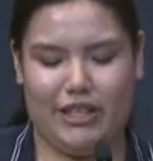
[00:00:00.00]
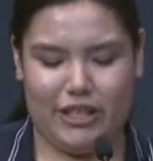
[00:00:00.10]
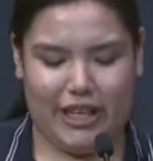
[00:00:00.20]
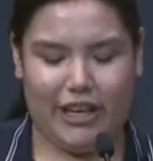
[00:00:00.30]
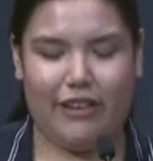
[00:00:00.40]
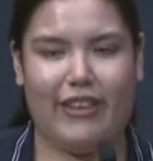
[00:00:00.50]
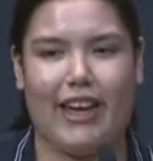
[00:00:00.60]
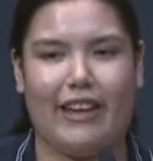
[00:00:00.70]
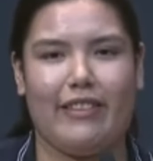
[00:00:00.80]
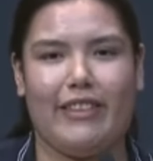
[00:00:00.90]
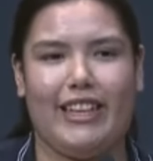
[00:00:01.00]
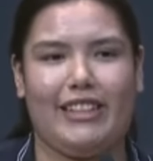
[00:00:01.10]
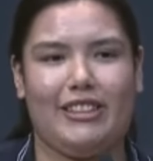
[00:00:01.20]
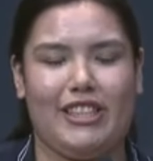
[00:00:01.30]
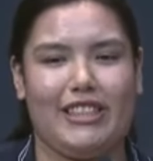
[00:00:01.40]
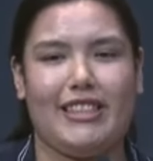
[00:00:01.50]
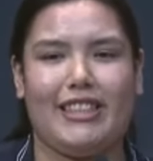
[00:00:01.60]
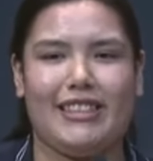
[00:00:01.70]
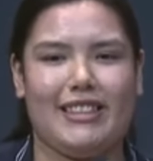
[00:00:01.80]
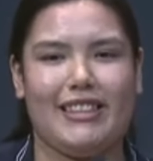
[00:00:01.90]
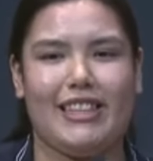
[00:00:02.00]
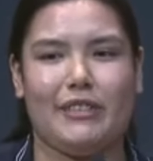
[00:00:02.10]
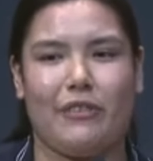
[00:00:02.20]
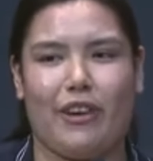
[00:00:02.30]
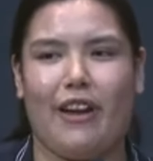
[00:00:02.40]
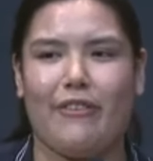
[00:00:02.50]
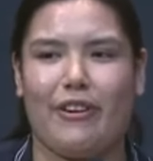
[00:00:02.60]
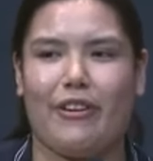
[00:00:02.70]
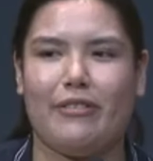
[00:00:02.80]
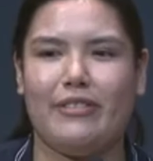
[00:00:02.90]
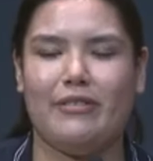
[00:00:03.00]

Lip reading: And to hear that Jesus is forever